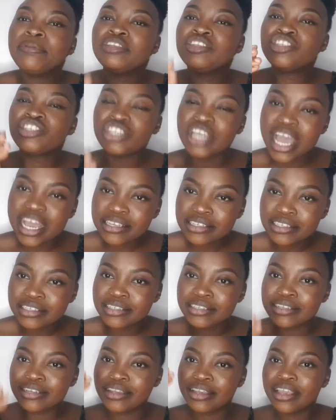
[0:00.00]

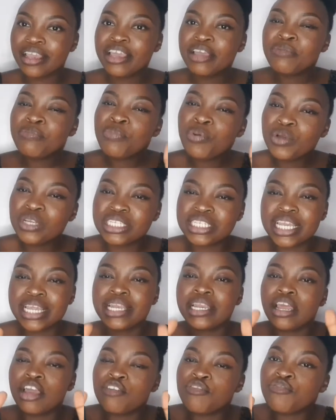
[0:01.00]
just put
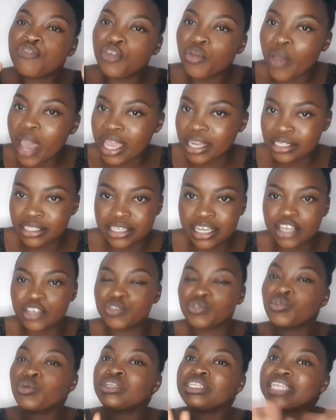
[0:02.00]
in a few ideas,
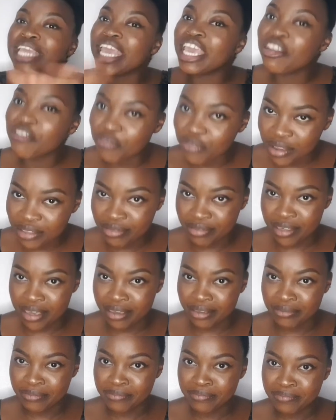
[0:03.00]
not everything.
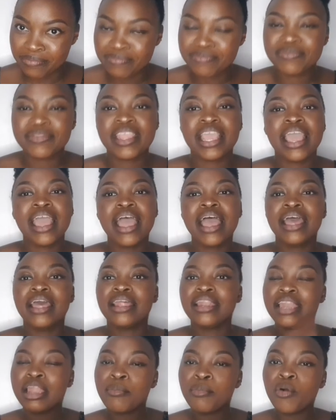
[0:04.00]

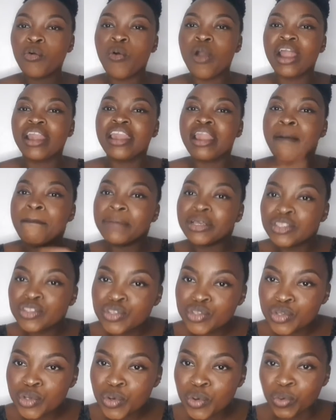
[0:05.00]
Number one. Number
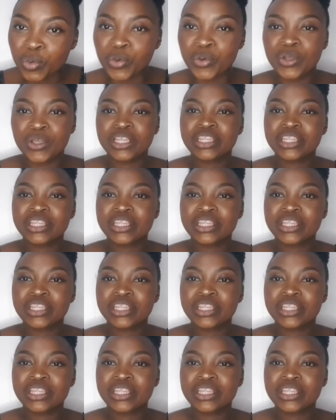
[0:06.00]
two,